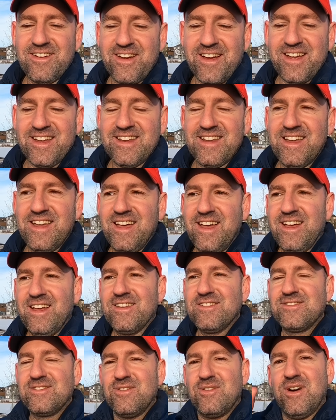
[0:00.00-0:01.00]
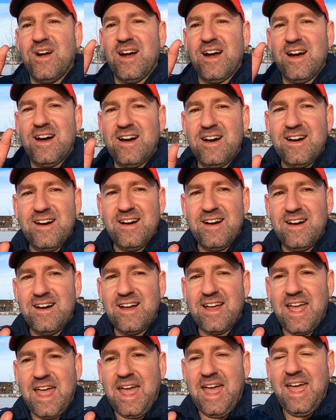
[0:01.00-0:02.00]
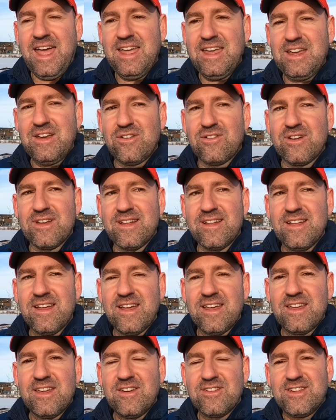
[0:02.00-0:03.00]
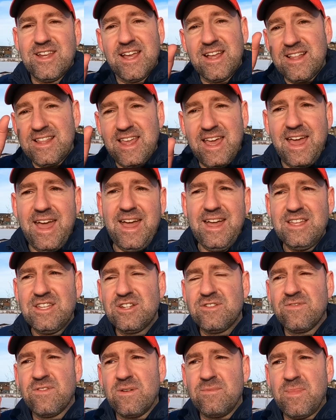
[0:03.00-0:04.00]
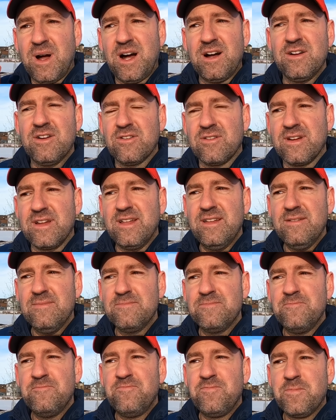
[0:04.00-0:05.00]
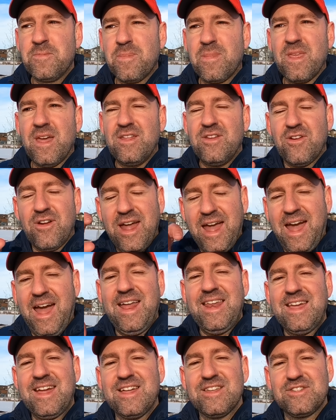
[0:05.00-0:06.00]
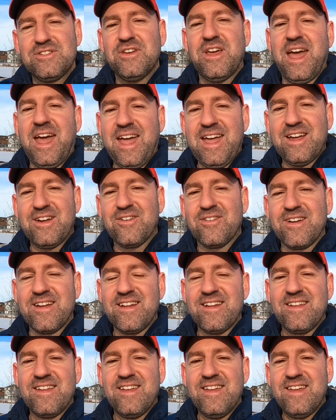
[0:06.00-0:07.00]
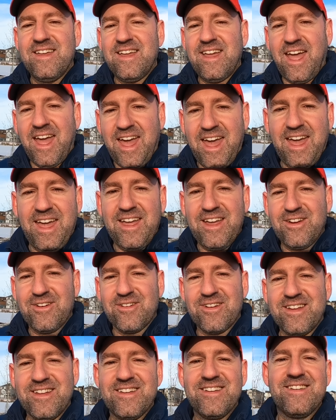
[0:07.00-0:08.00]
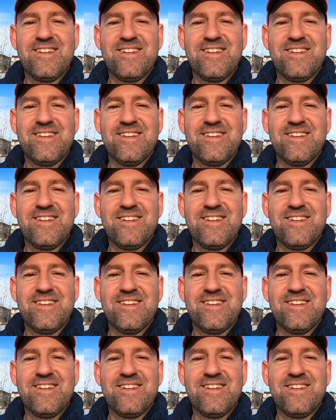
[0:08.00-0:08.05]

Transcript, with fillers: right? So hangry, you're taking the H from hungry and you're adding it to angry, hangry,